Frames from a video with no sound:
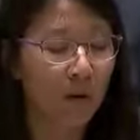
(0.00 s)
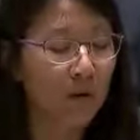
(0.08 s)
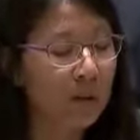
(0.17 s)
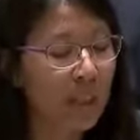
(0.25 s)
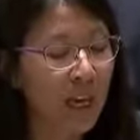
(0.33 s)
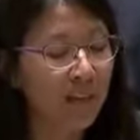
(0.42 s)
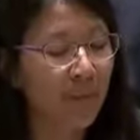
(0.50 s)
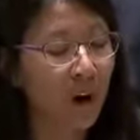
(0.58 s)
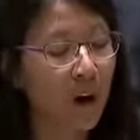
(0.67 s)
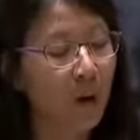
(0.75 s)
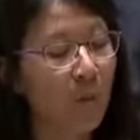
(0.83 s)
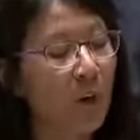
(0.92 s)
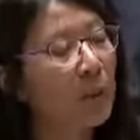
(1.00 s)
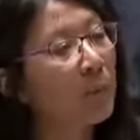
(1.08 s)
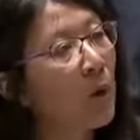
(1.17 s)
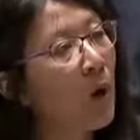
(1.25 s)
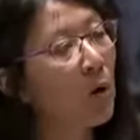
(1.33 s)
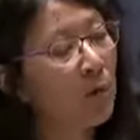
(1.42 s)
whose left arm was
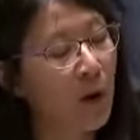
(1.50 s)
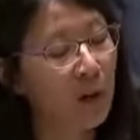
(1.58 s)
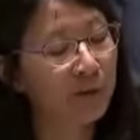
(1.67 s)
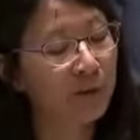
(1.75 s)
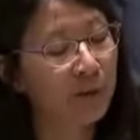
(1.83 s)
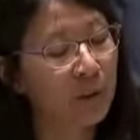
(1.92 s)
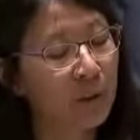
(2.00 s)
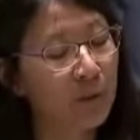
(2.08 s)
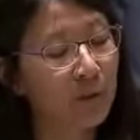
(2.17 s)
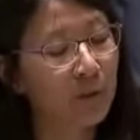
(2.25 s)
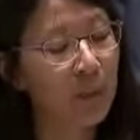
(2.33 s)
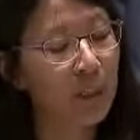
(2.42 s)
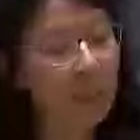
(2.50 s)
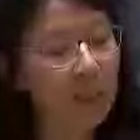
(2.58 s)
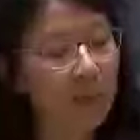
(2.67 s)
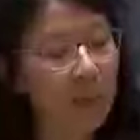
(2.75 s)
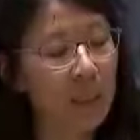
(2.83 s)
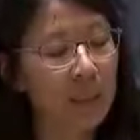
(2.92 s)
blown off during the
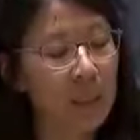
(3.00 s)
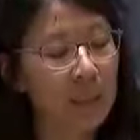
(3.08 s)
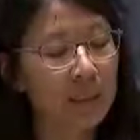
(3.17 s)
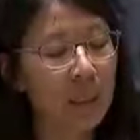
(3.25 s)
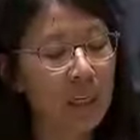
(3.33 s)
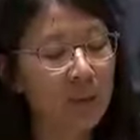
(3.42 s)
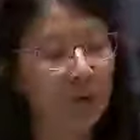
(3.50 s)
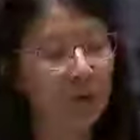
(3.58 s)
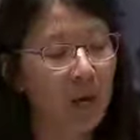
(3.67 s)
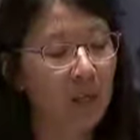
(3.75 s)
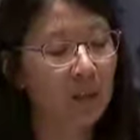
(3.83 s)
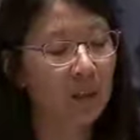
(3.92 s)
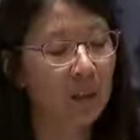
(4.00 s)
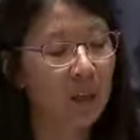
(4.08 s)
relentless airstrike,